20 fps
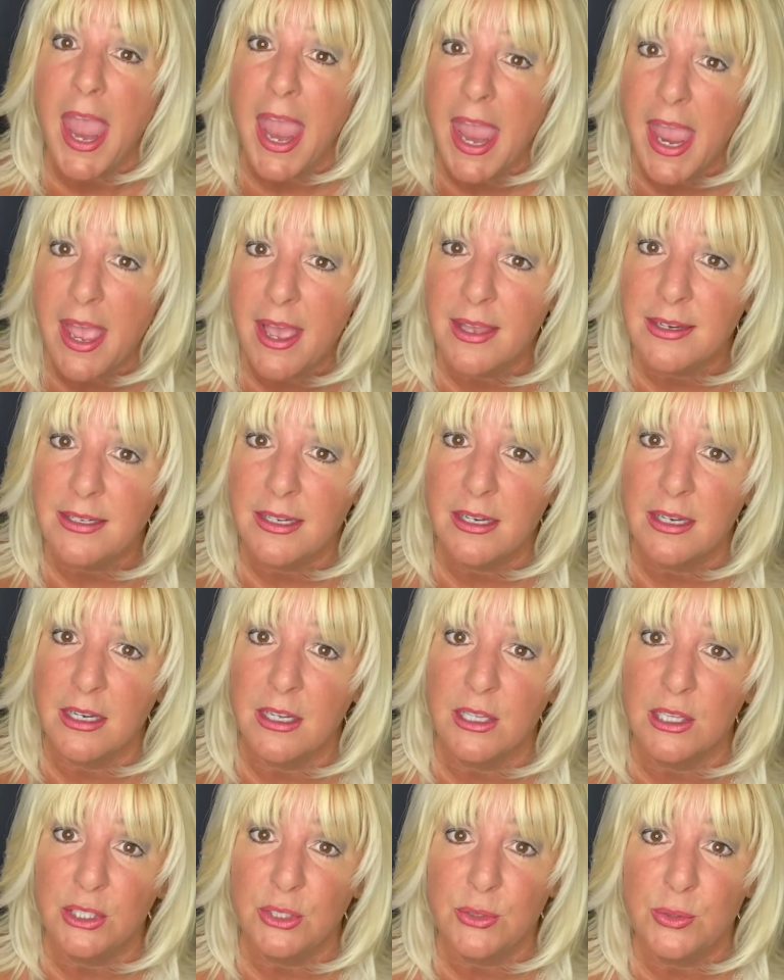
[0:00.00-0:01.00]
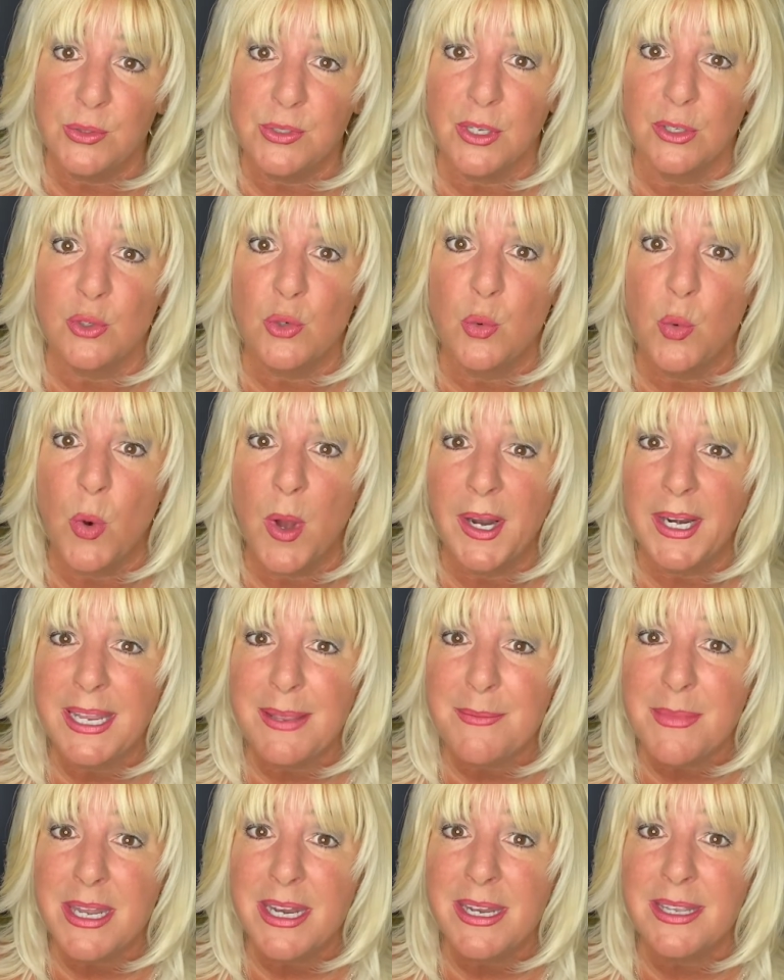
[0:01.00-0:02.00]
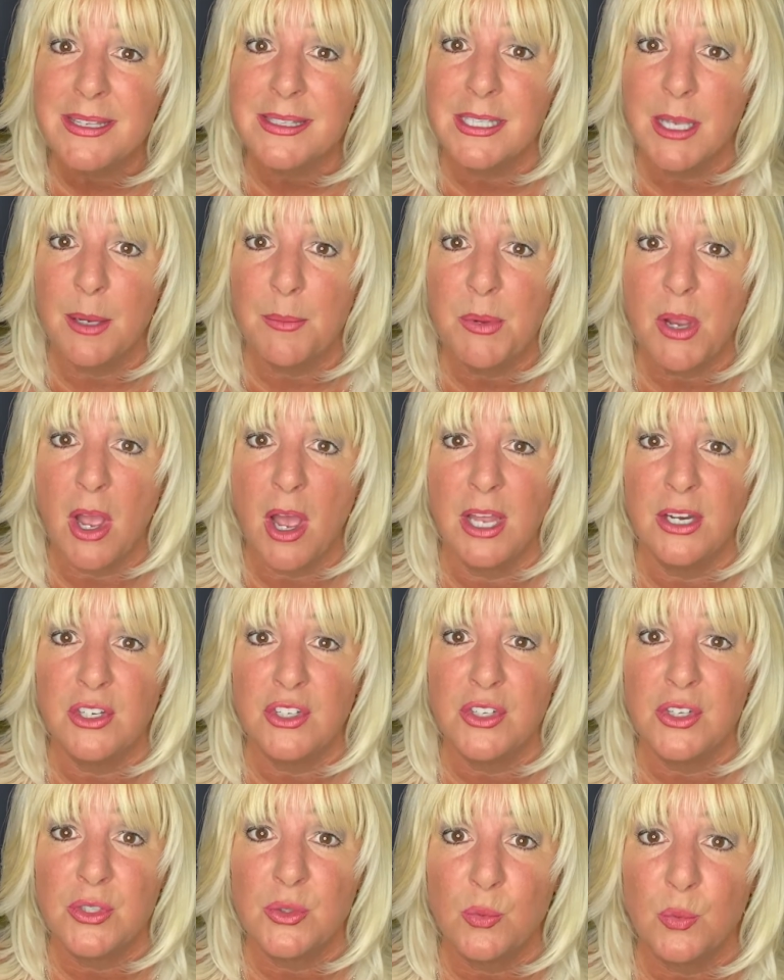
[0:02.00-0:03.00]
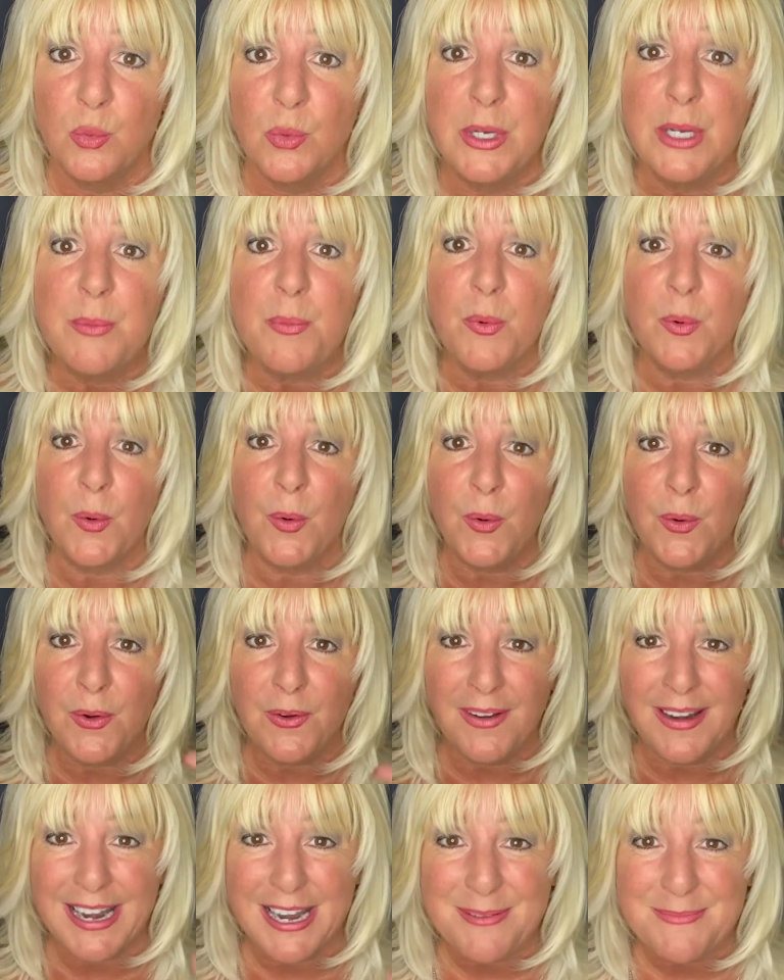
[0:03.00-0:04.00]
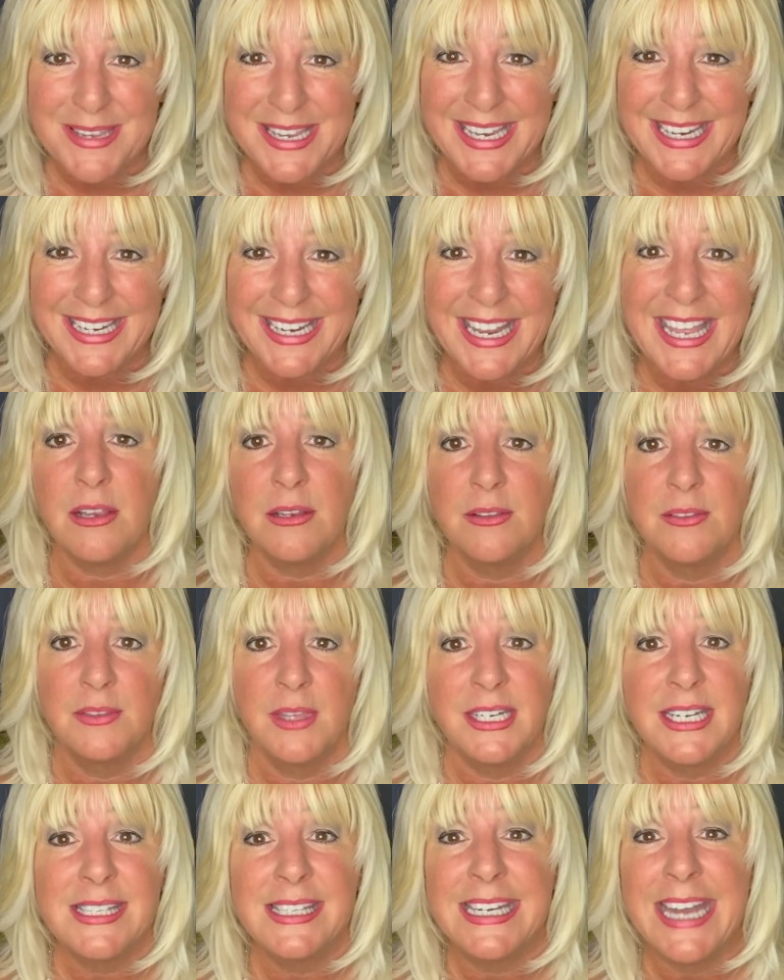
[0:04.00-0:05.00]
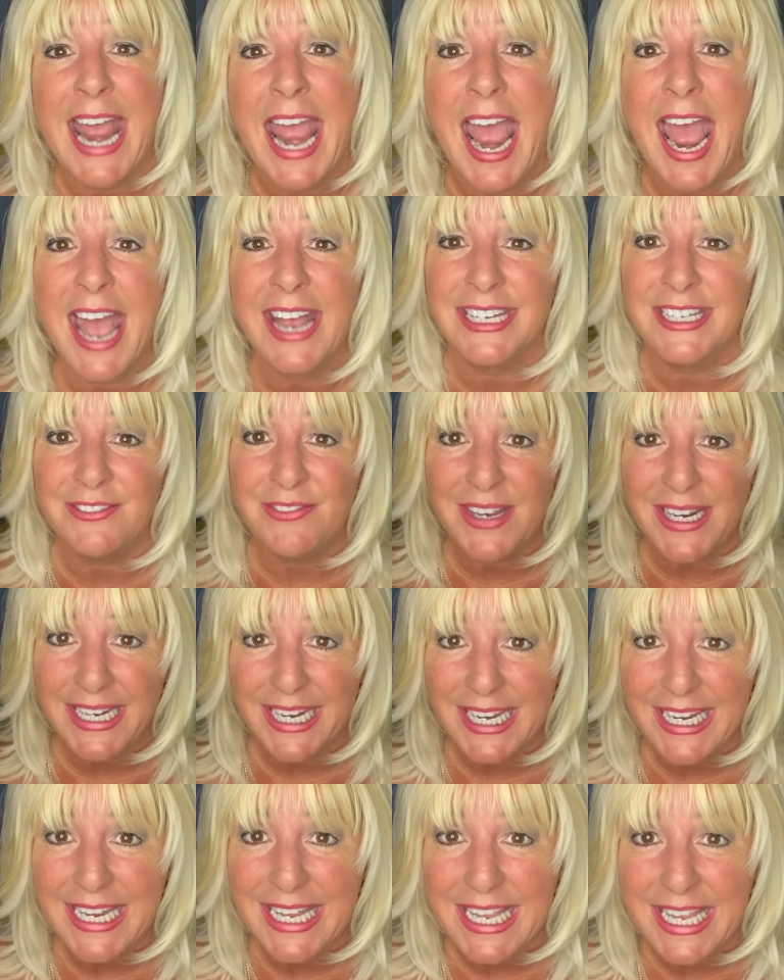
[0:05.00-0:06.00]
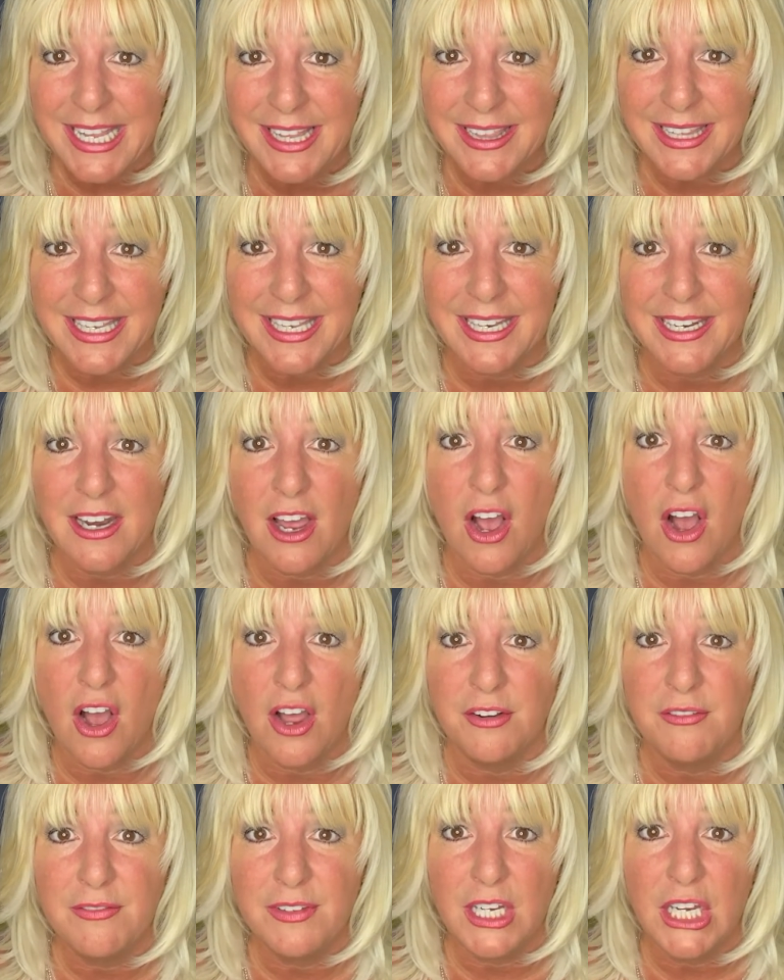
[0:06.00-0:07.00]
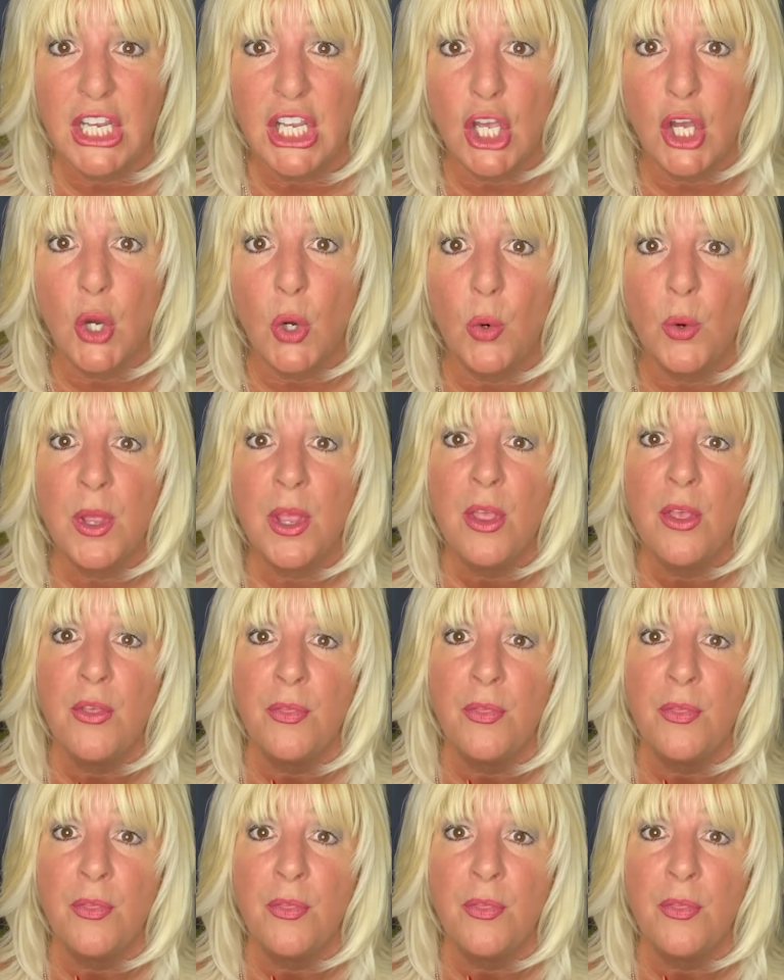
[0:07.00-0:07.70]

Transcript: And it includes a 20-minute subconscious reprogramming that is an activated healing on video